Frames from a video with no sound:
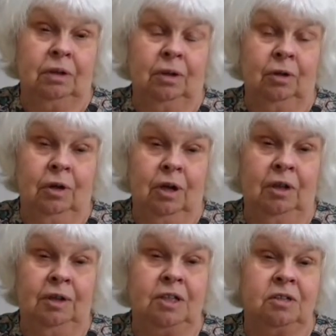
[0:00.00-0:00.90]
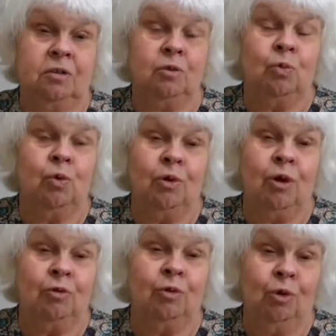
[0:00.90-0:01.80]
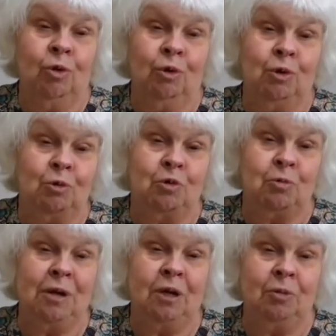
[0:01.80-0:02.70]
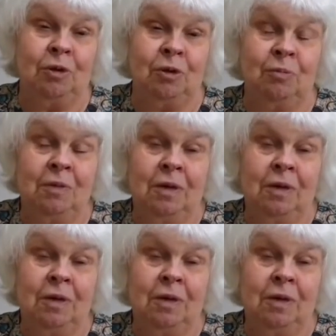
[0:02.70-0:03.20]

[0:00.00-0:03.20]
You know, yet another war over oil. We're familiar with them.